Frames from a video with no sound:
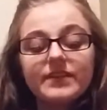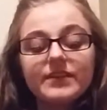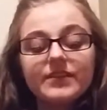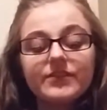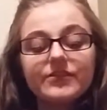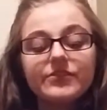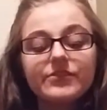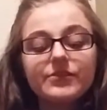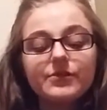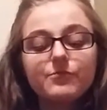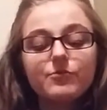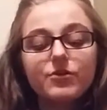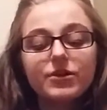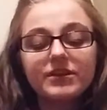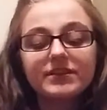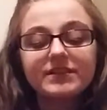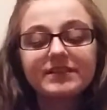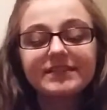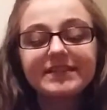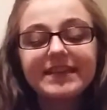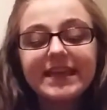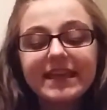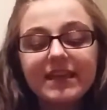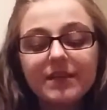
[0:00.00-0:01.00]
So I wanted
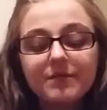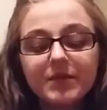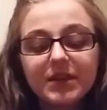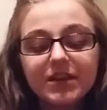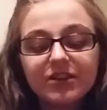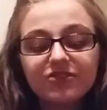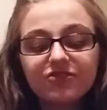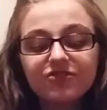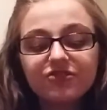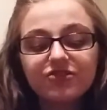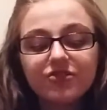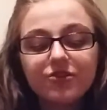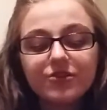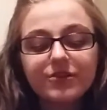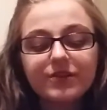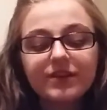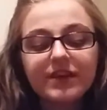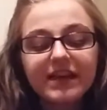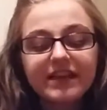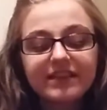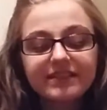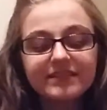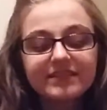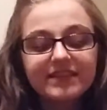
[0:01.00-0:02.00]
to take a minute to show you
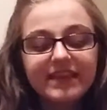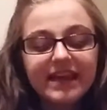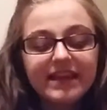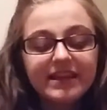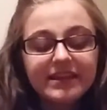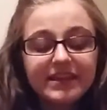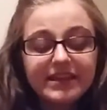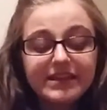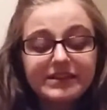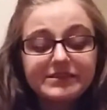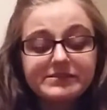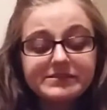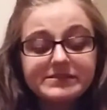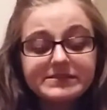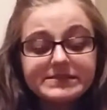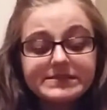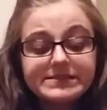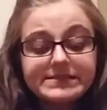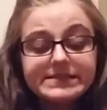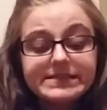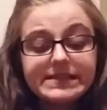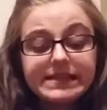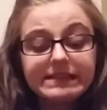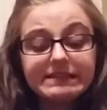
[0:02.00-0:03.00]
guys that, and
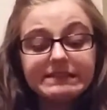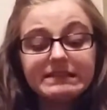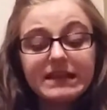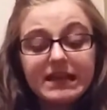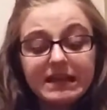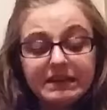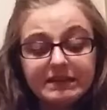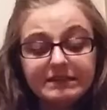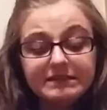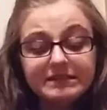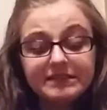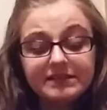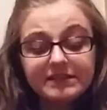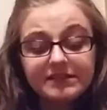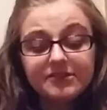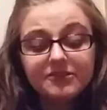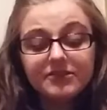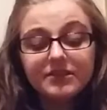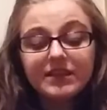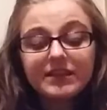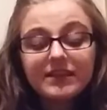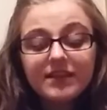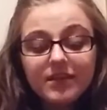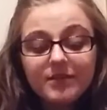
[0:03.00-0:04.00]
it's not
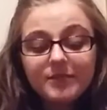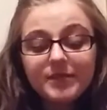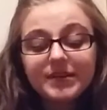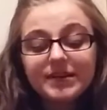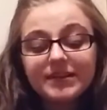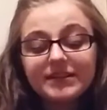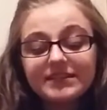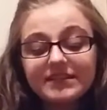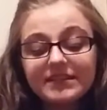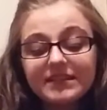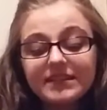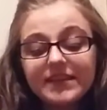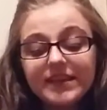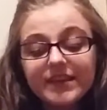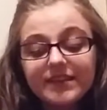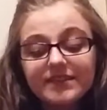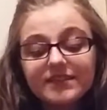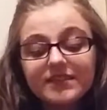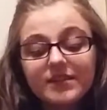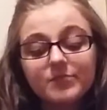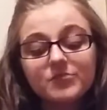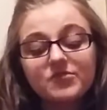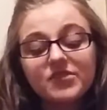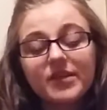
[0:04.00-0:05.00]
necessarily limited to these.
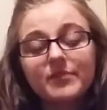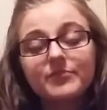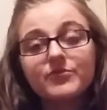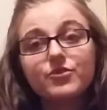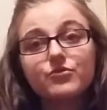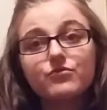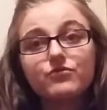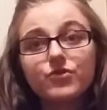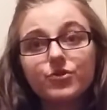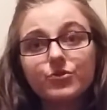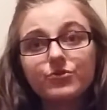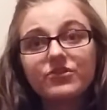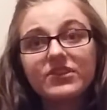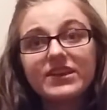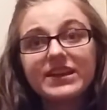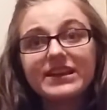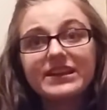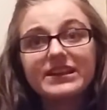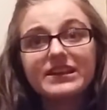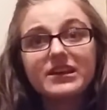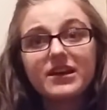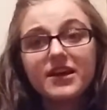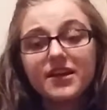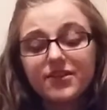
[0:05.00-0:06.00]
Sometimes I'll rotate
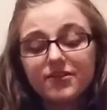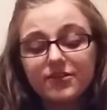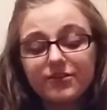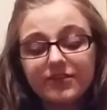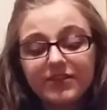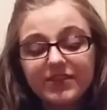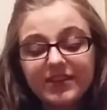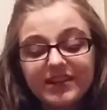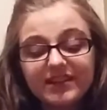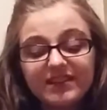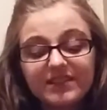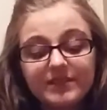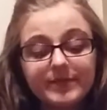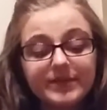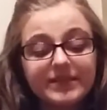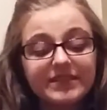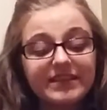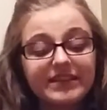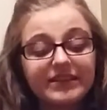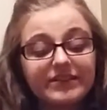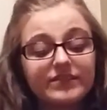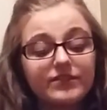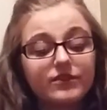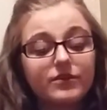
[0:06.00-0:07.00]
in other things, but
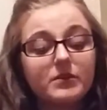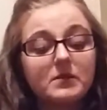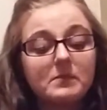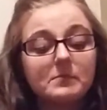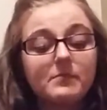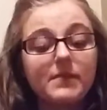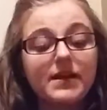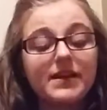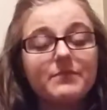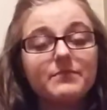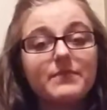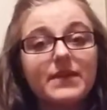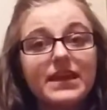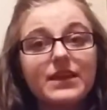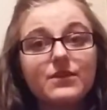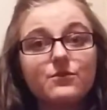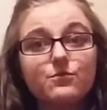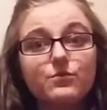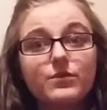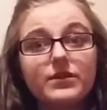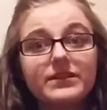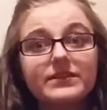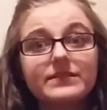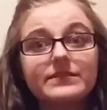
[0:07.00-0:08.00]
these are my main
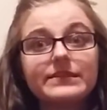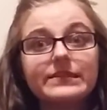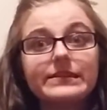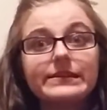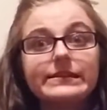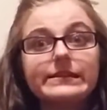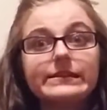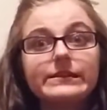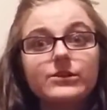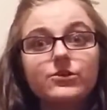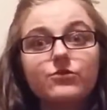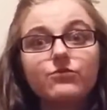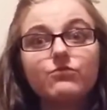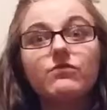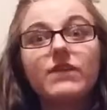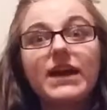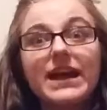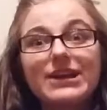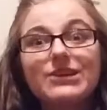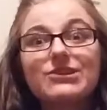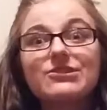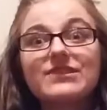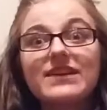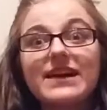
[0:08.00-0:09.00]
ones,
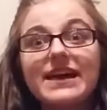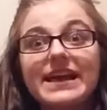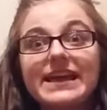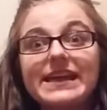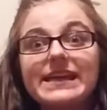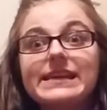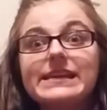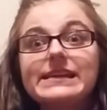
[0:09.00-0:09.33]
ride or die,